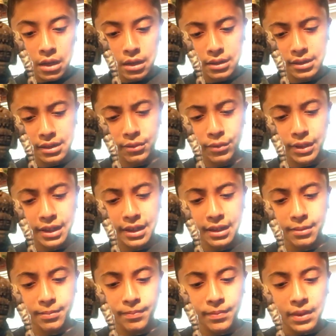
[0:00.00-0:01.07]
Let's see if we can get
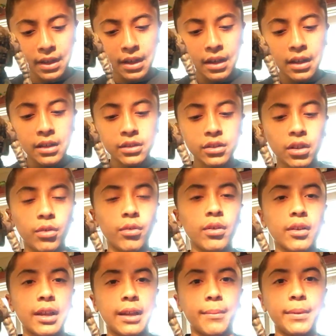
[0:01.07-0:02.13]
him. So, oh,
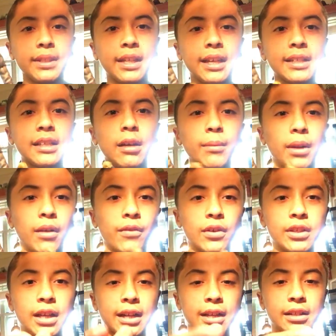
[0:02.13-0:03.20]
okay, I'm going to take his helmet off for a
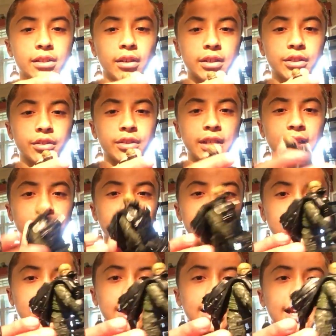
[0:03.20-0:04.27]
second. So, as you see,
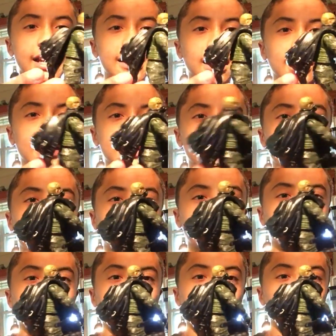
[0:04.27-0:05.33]
he's got this
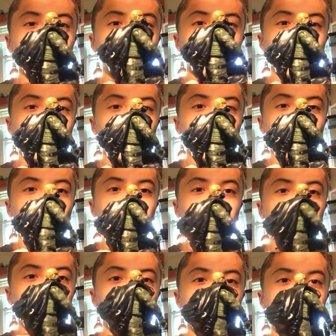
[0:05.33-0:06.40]
massive parachute here,
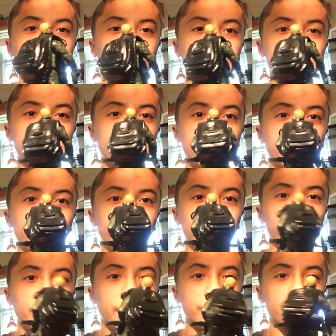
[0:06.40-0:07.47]
okay? He's got this
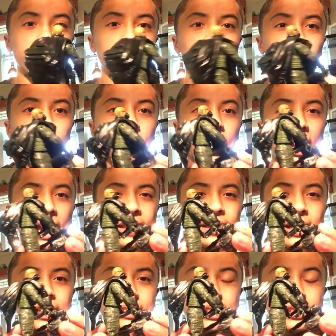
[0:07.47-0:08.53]
huge parachute. And
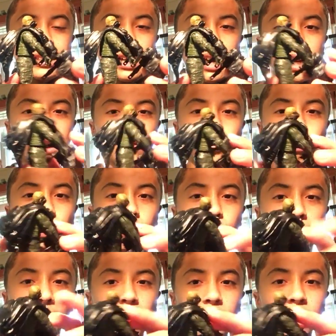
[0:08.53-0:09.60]
this is kind of a
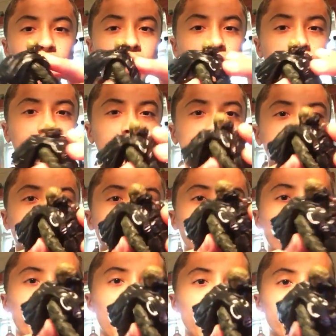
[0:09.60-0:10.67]
bug. It's kind of
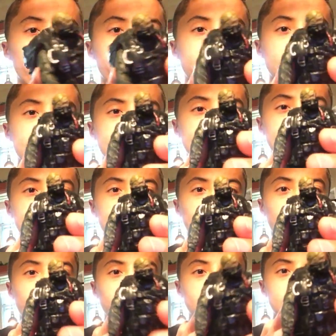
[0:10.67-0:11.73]
a bother because it
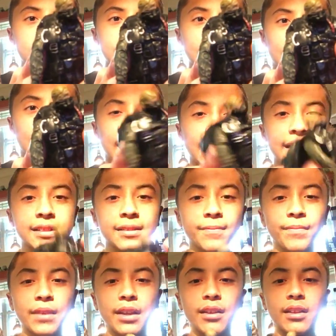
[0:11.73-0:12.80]
covers his eyes.
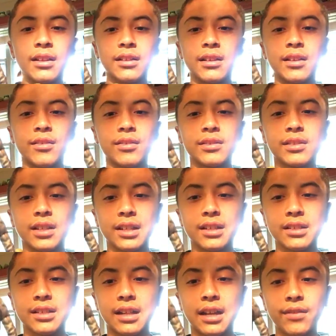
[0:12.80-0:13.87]
It, it, it's, like,
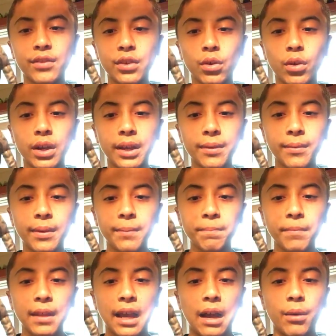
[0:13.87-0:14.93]
kind of annoying
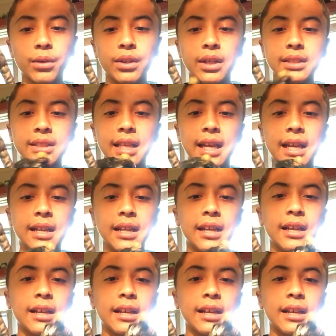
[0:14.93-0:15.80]
how it does that.